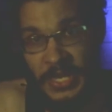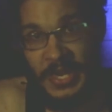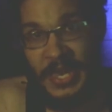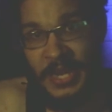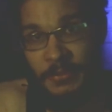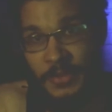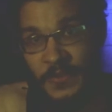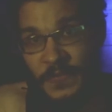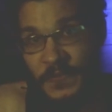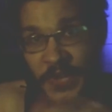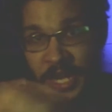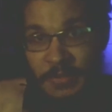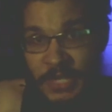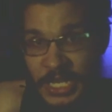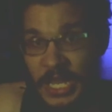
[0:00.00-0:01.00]
Nightmare
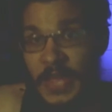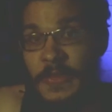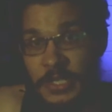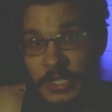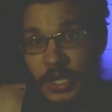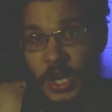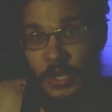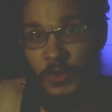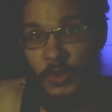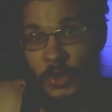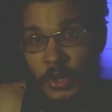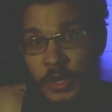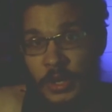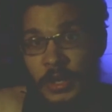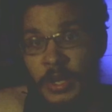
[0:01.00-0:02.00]
Family and the Dark
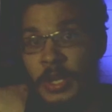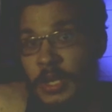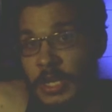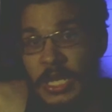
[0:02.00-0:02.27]
Order,